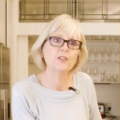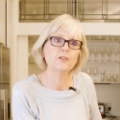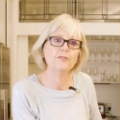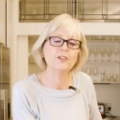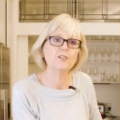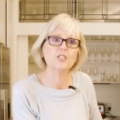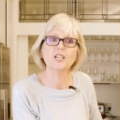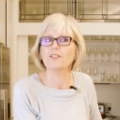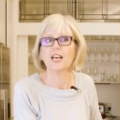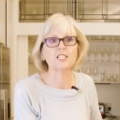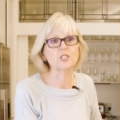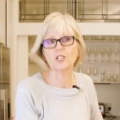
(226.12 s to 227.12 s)
in the future,
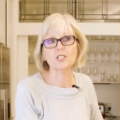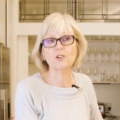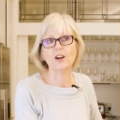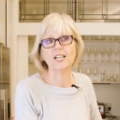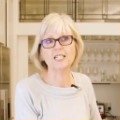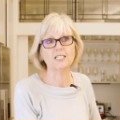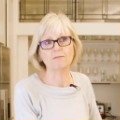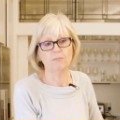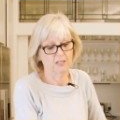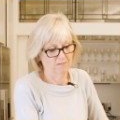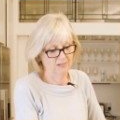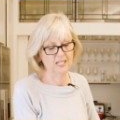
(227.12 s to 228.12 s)
that's just great.
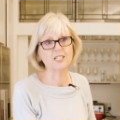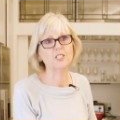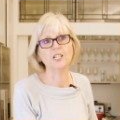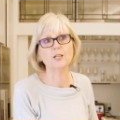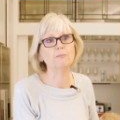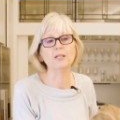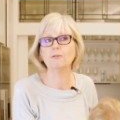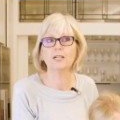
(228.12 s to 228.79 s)
She can be